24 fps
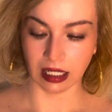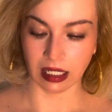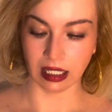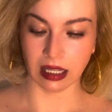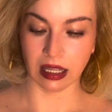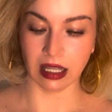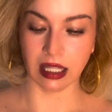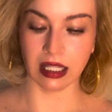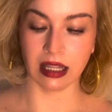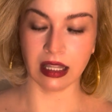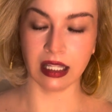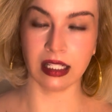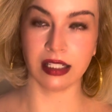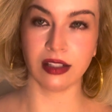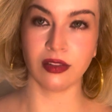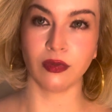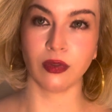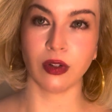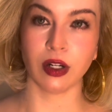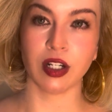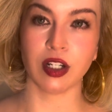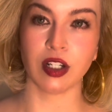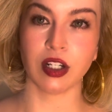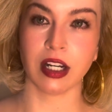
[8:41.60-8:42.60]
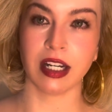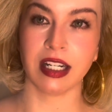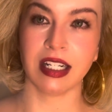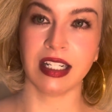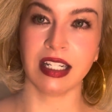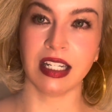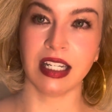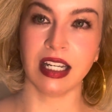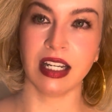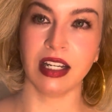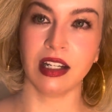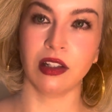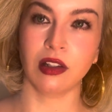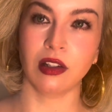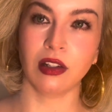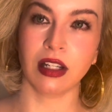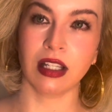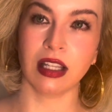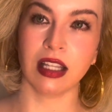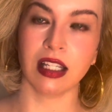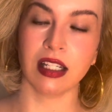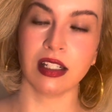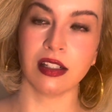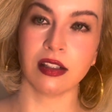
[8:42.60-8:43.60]
that this fresh idea, look
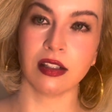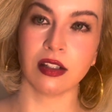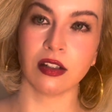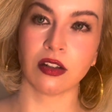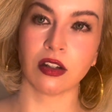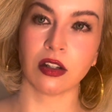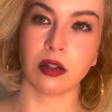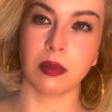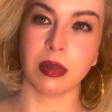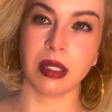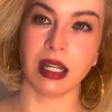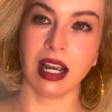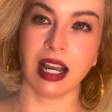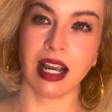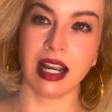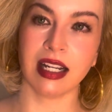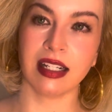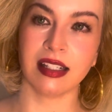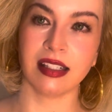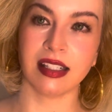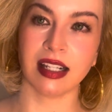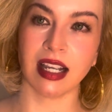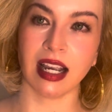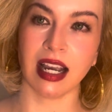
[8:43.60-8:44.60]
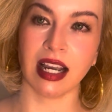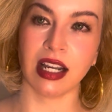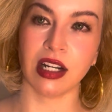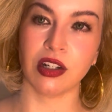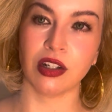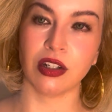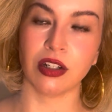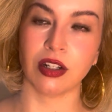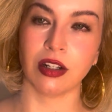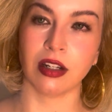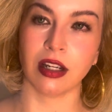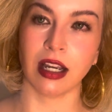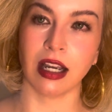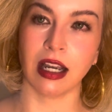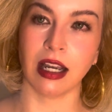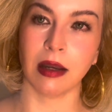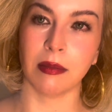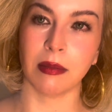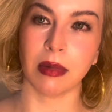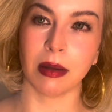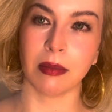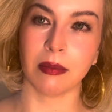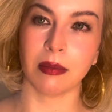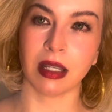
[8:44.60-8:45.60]
at this, there could be high Sag,
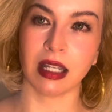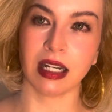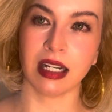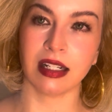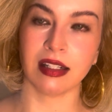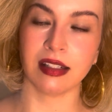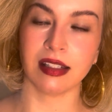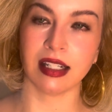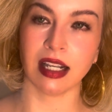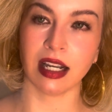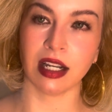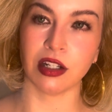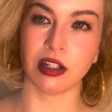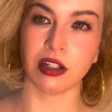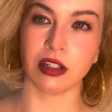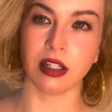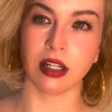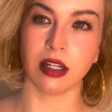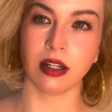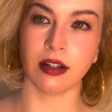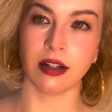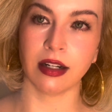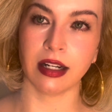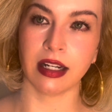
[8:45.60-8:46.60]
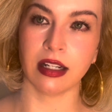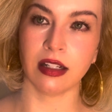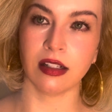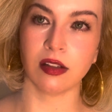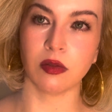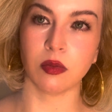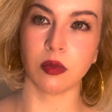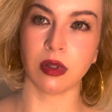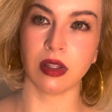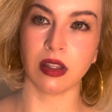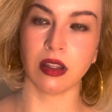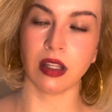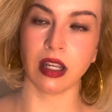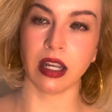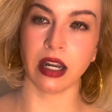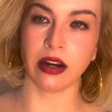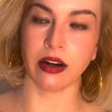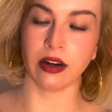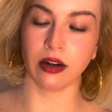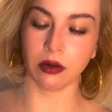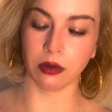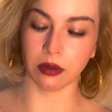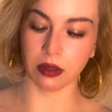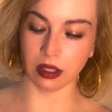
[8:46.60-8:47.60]
I'm getting Sagittarius with the
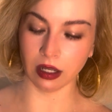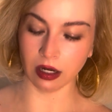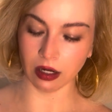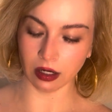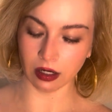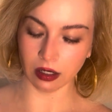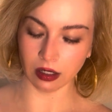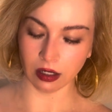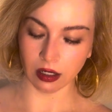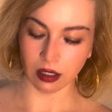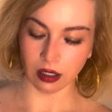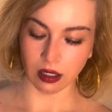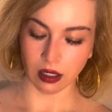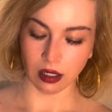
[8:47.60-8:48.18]
arrow there,